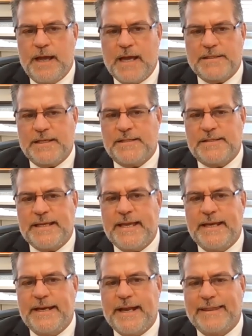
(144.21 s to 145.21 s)
As I
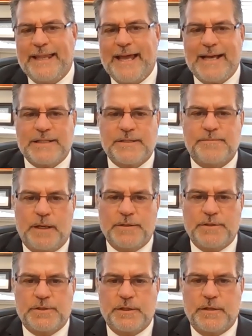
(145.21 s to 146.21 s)
stated at last
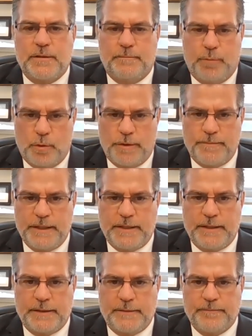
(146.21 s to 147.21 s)
month's board
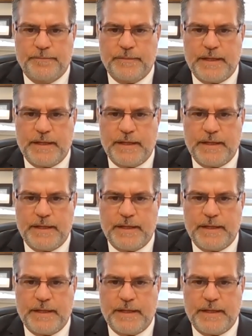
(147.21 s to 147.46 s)
meeting